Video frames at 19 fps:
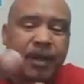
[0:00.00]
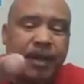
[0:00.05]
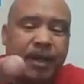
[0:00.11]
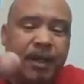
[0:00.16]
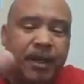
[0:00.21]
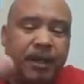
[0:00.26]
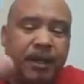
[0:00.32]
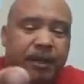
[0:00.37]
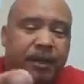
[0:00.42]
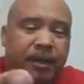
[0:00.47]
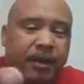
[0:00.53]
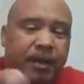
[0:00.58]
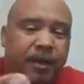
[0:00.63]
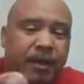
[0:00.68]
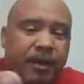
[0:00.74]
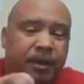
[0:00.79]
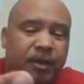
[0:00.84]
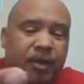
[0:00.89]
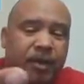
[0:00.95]
hitting
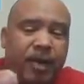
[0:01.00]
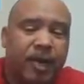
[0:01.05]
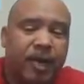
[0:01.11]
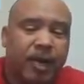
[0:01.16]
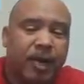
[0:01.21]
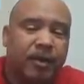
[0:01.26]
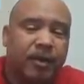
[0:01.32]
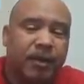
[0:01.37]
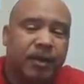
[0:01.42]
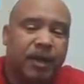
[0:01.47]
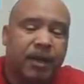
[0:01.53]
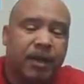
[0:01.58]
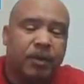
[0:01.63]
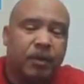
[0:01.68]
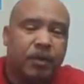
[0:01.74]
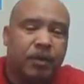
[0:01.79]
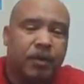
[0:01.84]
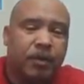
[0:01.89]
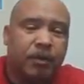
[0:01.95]
your hand on that
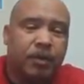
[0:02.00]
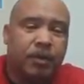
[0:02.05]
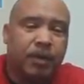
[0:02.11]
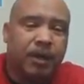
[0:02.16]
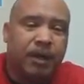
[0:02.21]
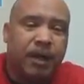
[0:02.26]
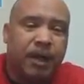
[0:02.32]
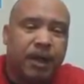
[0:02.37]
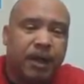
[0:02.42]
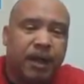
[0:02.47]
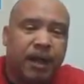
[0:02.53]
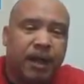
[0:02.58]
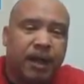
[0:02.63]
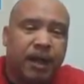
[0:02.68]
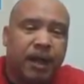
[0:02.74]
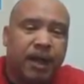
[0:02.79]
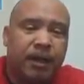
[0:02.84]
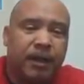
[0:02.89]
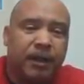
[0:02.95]
loop
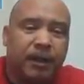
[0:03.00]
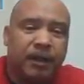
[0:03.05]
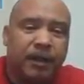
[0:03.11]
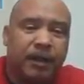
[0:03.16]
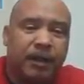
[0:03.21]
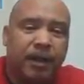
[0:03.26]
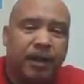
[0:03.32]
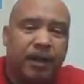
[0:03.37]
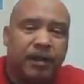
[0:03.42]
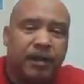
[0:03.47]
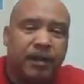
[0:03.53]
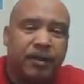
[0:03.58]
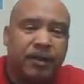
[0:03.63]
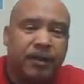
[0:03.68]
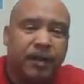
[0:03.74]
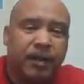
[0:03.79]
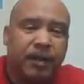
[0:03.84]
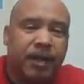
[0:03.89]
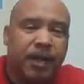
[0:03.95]
and on this
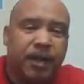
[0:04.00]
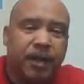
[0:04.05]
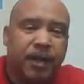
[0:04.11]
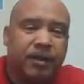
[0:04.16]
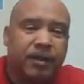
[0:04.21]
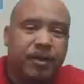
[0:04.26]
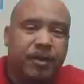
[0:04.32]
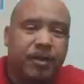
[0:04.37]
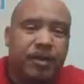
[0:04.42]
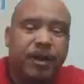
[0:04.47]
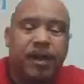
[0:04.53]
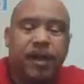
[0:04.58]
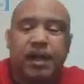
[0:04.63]
front edge.